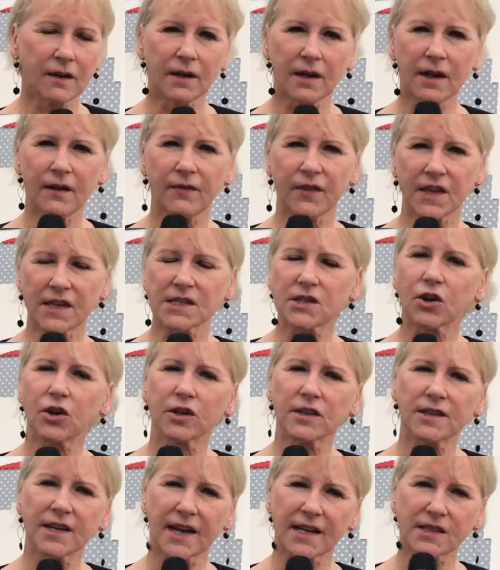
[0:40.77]
in this
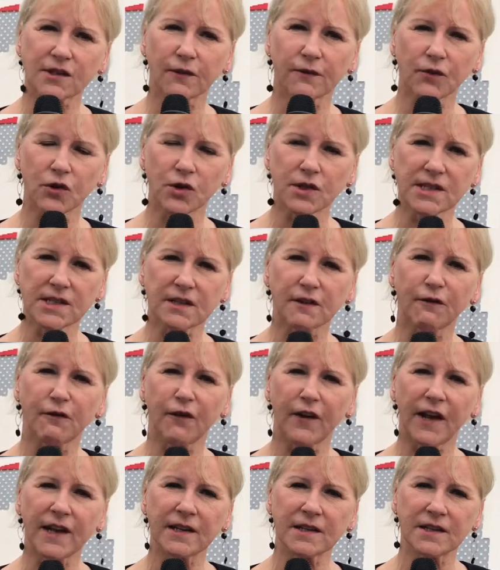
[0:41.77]
context, of course,
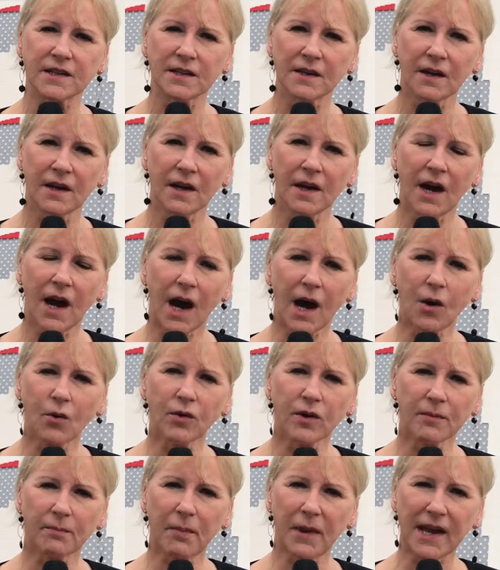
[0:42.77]
defend
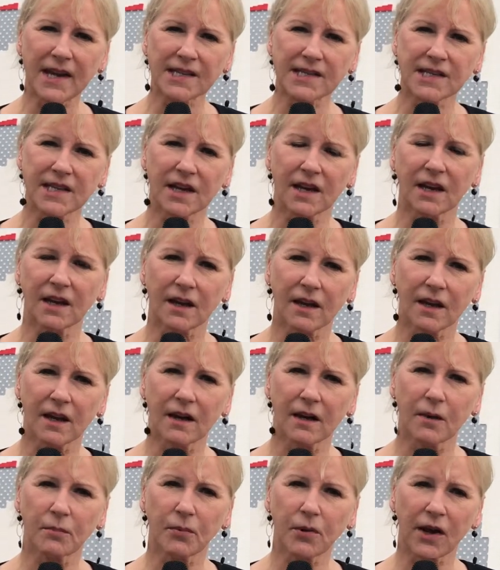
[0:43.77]
our basic
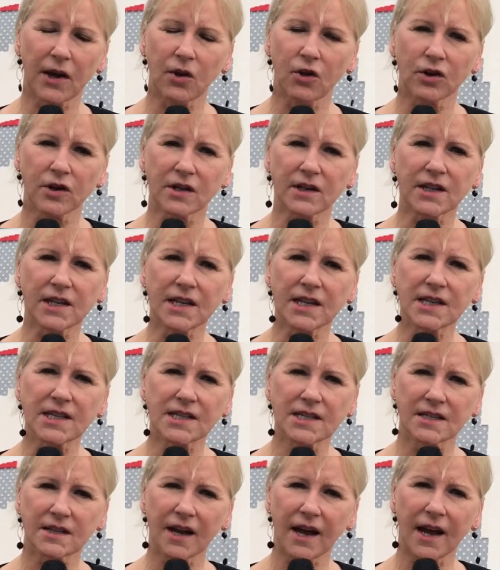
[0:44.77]

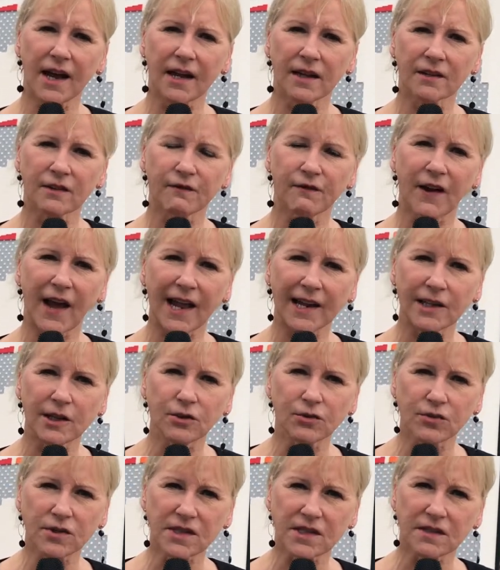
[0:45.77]
priorities and
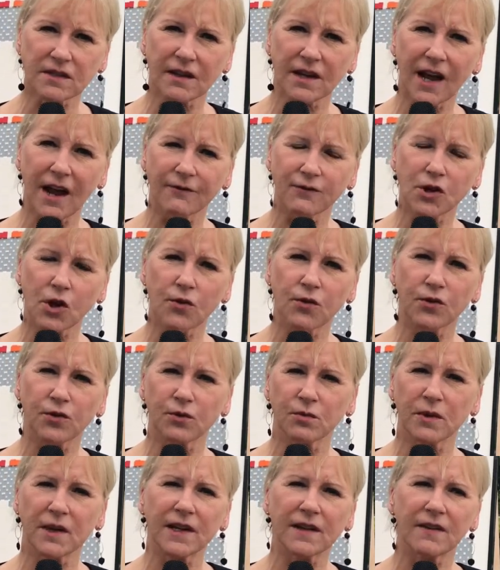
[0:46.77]
values that have to
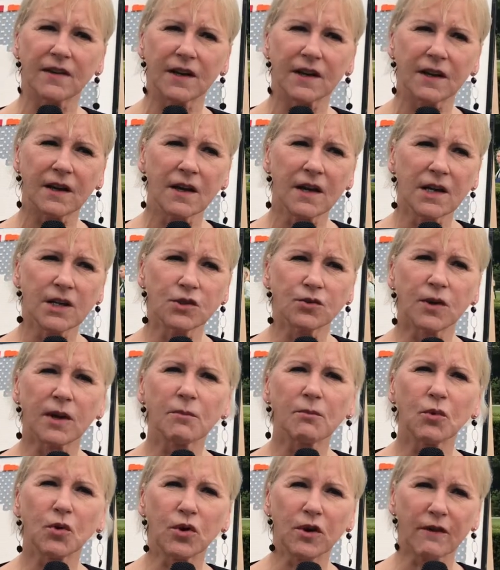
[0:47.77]
do with
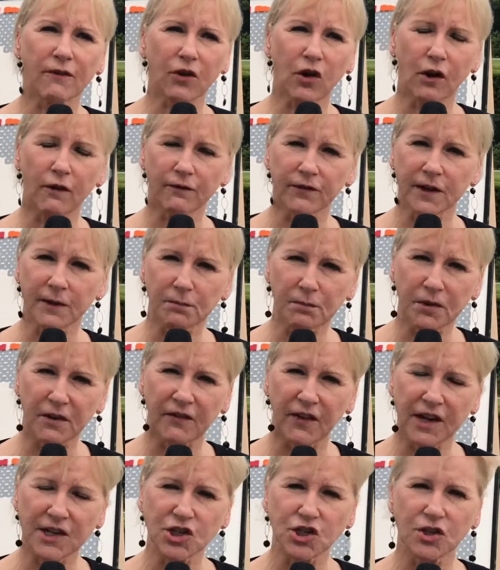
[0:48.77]
doing more of conflict
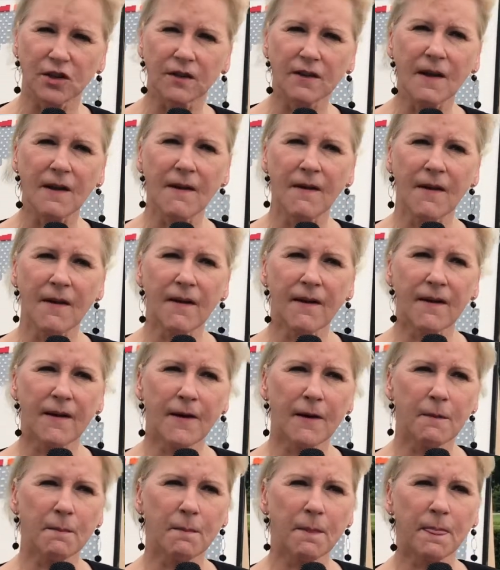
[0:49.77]
prevention
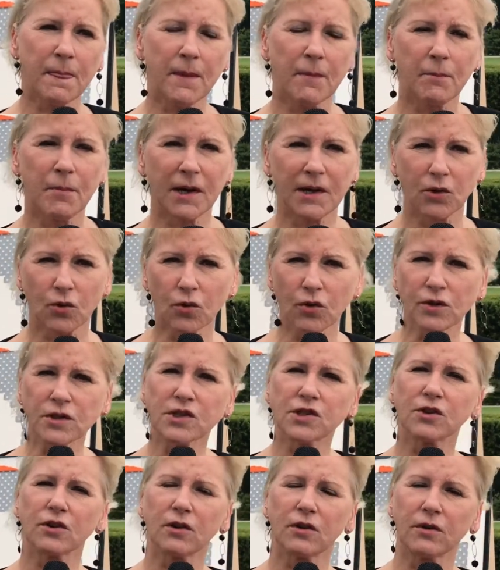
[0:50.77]
um, but
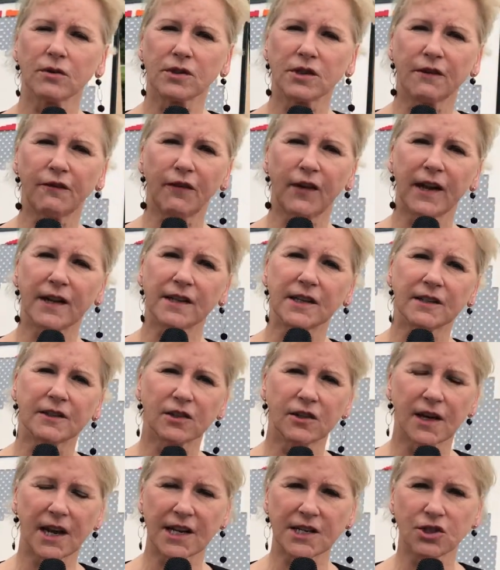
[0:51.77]
also defend
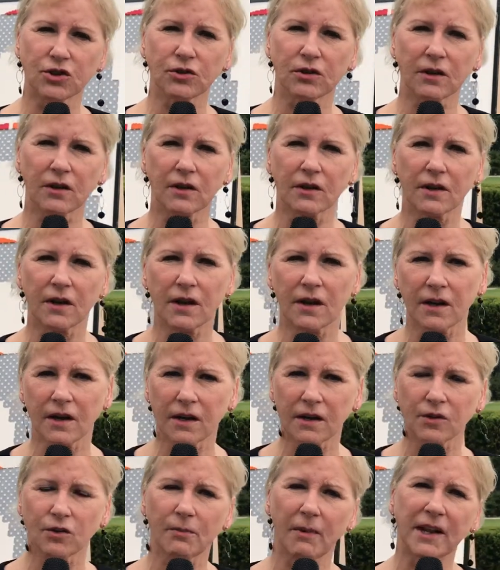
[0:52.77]
international
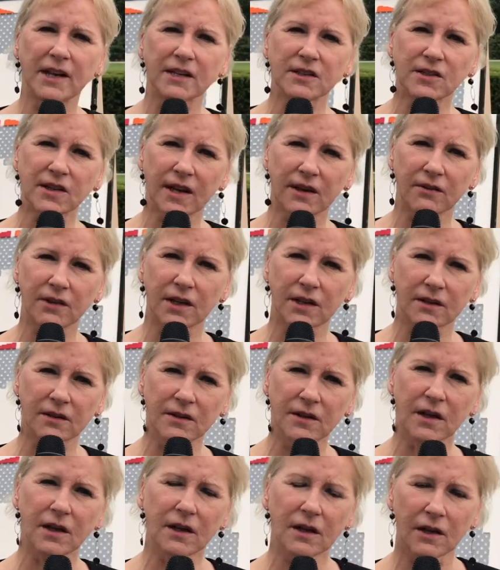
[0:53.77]
uh,
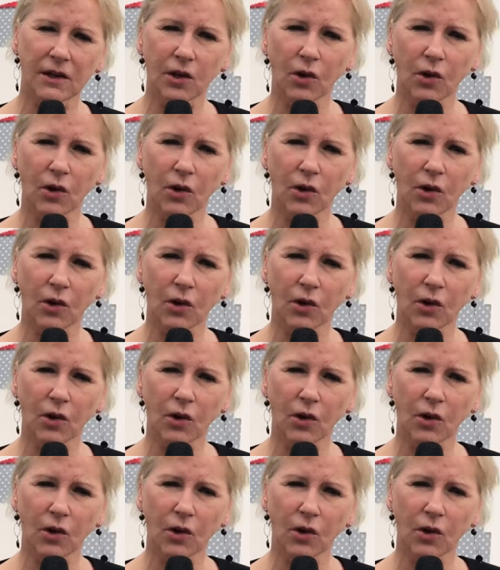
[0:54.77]
humanitarian uh,